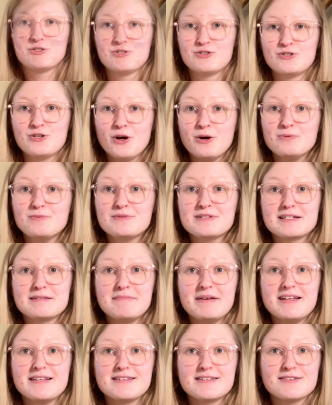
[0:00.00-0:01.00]
Don't
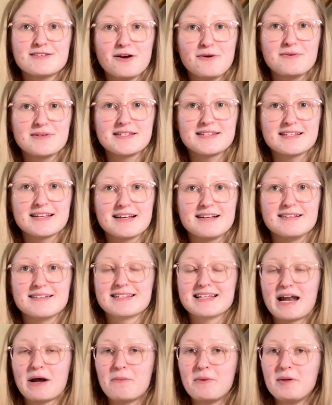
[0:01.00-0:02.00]
omit sewing skills,
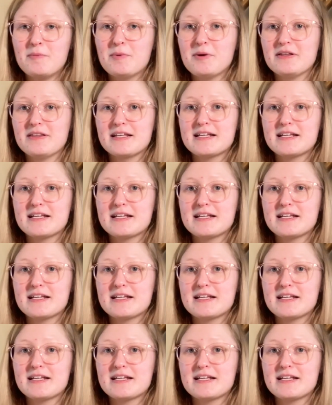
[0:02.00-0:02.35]
and I will put